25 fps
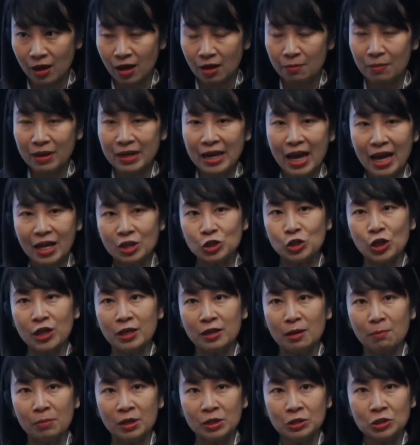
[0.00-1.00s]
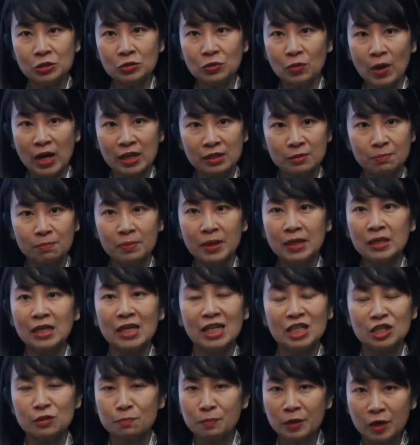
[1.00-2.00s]
but SJ number two has been
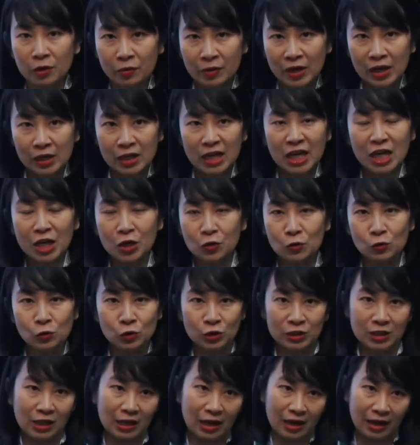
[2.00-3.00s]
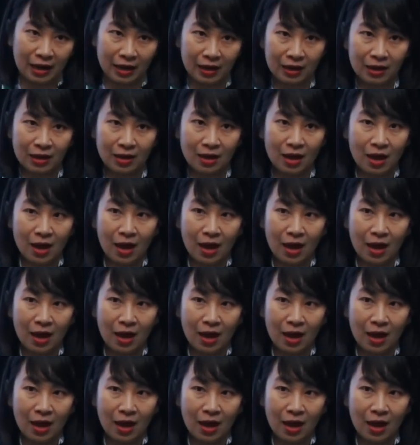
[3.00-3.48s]
experienced huge delay